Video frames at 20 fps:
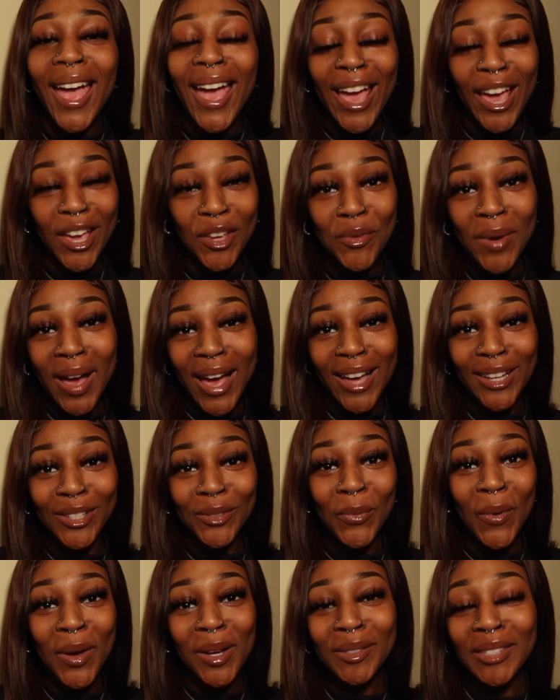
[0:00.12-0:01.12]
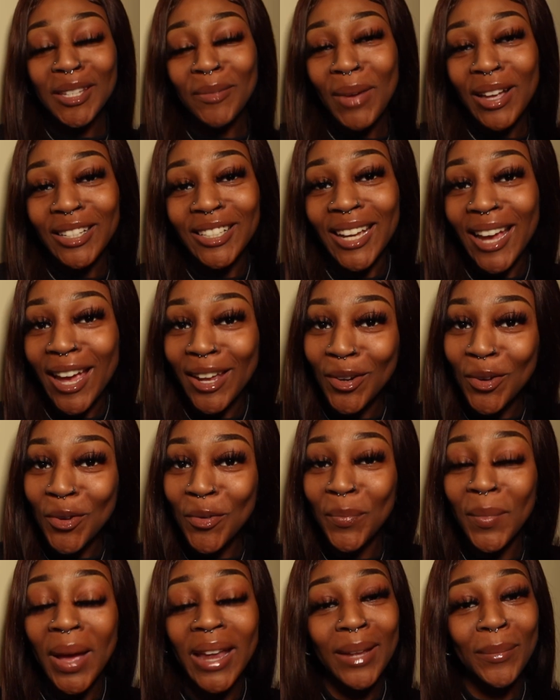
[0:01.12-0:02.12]
Hey you guys, welcome to my
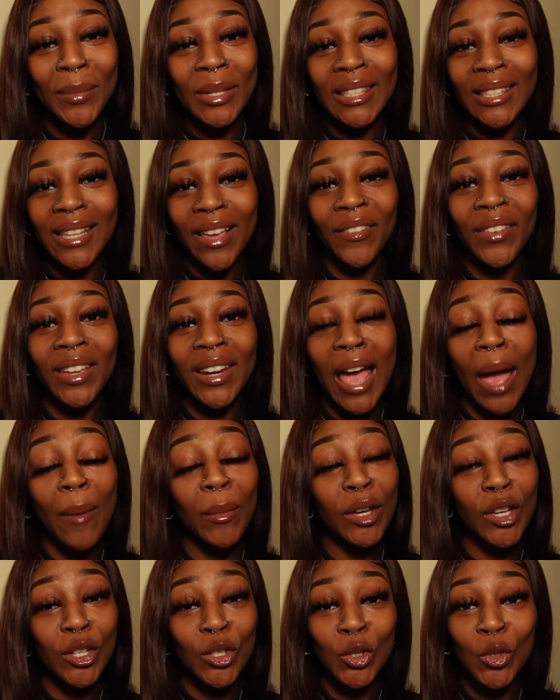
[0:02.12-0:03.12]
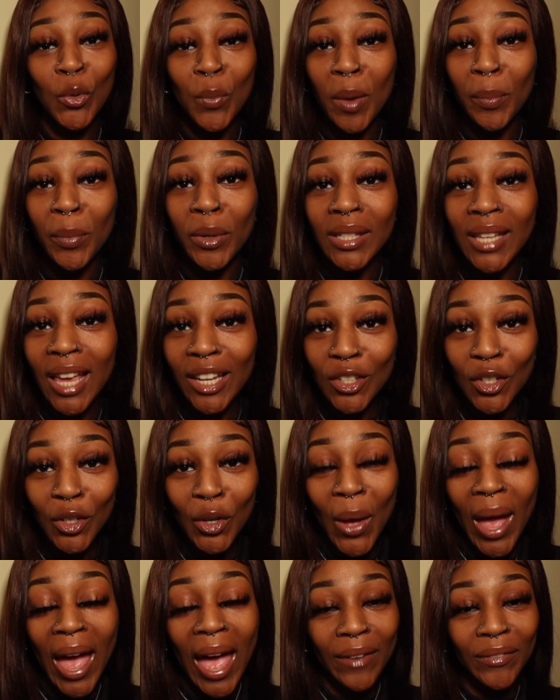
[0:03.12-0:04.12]
channel. My name is Seven. I'm a consumer protection
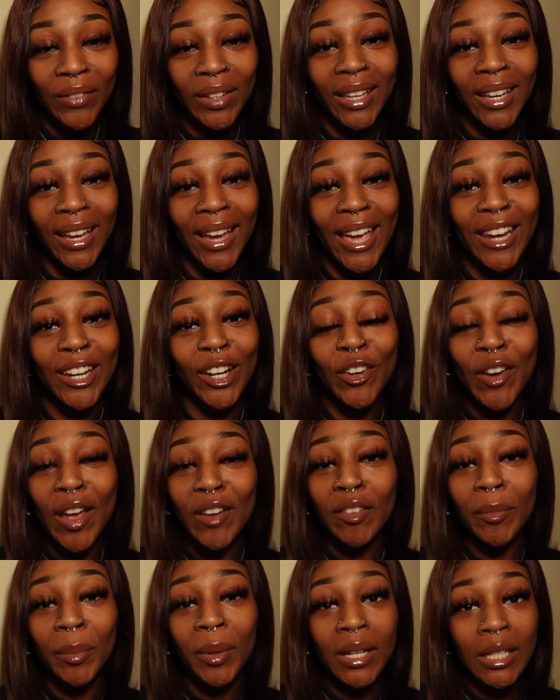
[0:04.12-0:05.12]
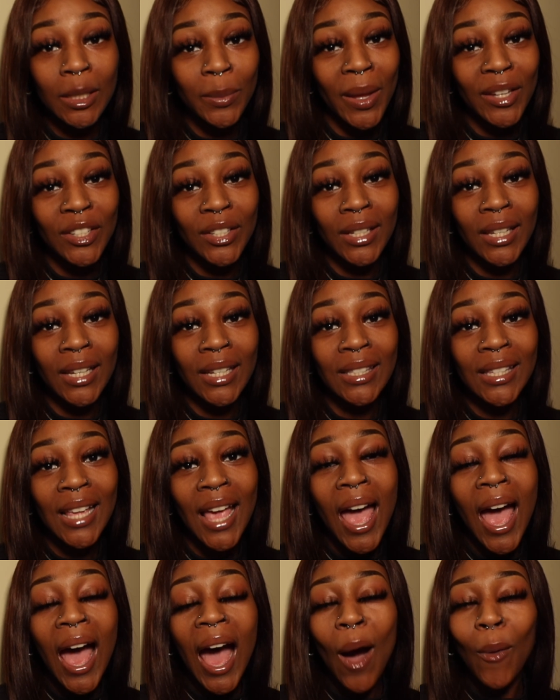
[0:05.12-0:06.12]
law advocate and a credit repair specialist.
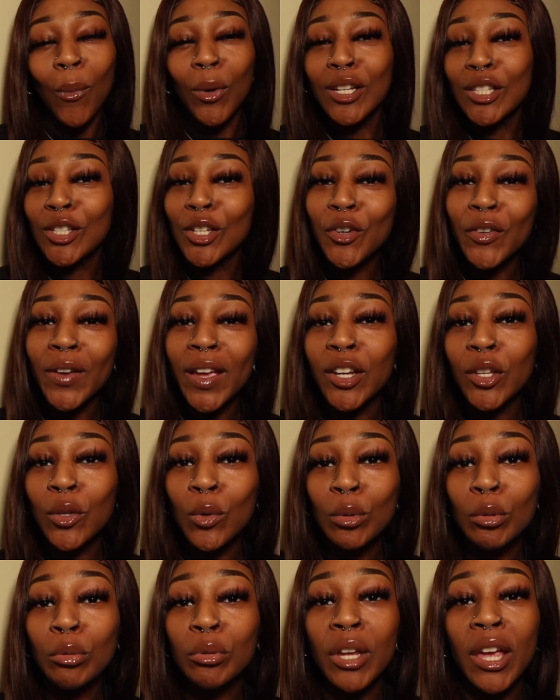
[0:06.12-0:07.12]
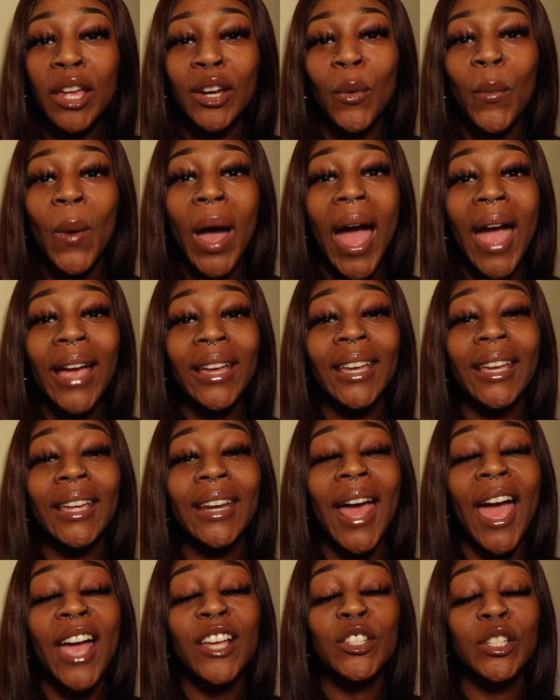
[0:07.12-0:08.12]
I wanted to create a YouTube channel where I
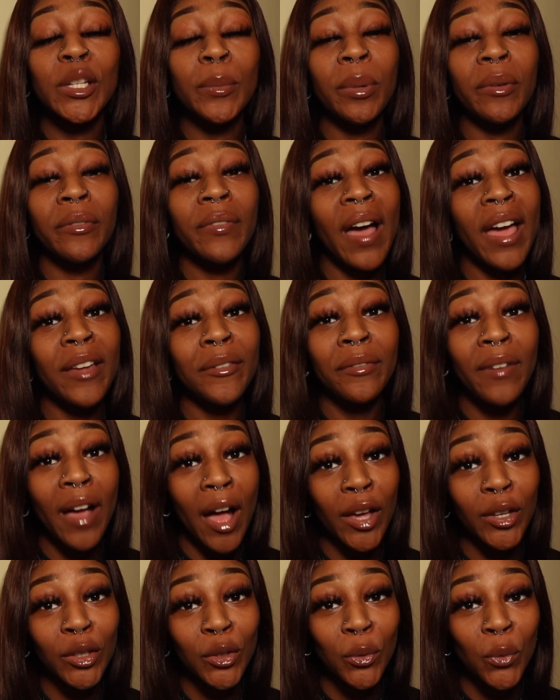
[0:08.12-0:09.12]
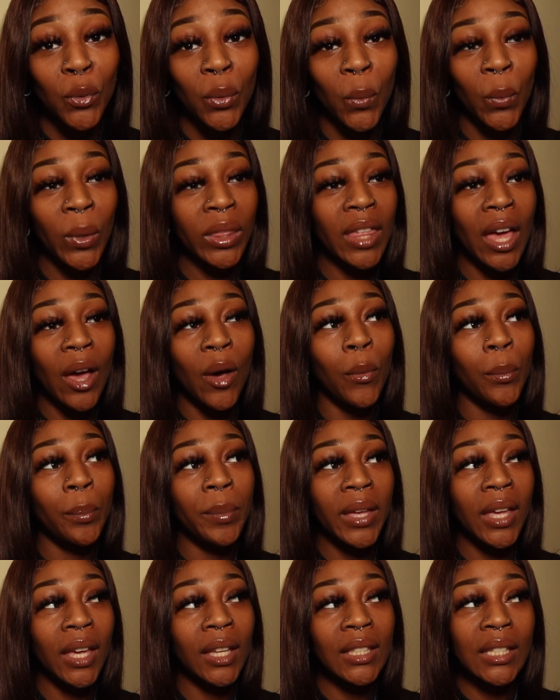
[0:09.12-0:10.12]
can actually provide value without
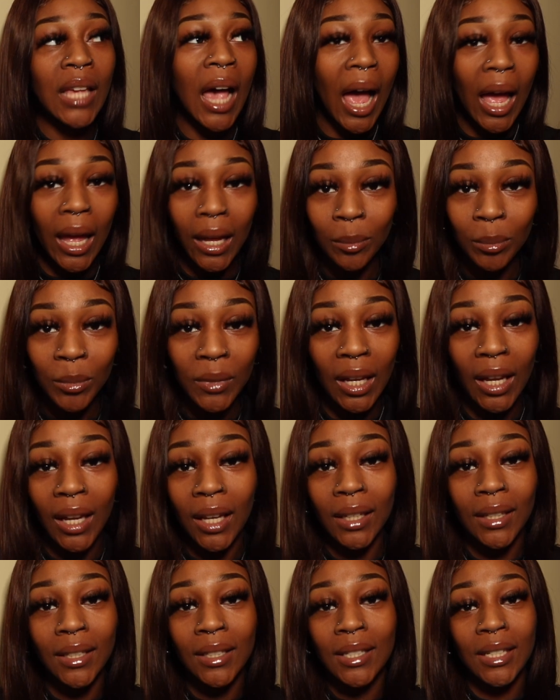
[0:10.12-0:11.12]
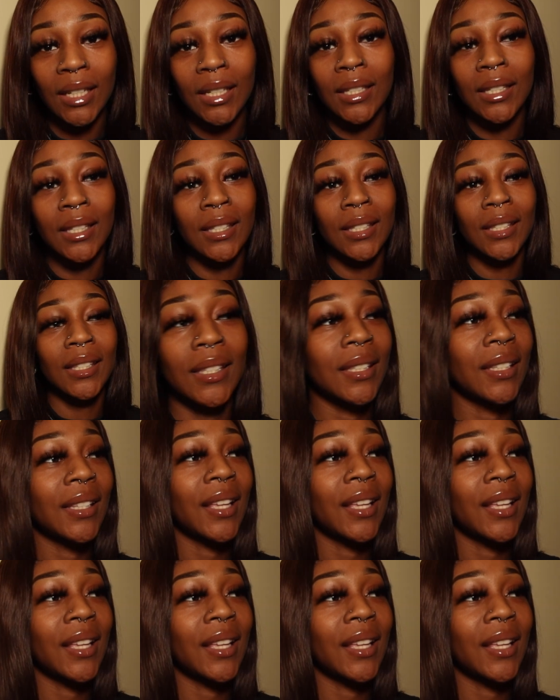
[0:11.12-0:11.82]
being timed and just,